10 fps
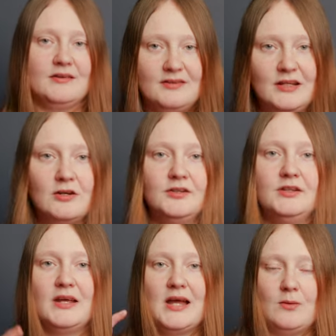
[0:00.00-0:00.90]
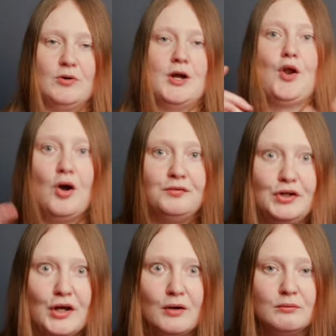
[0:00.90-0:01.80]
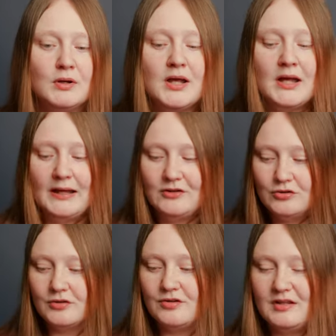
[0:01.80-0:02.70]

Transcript: stick on your camera and off you go. It does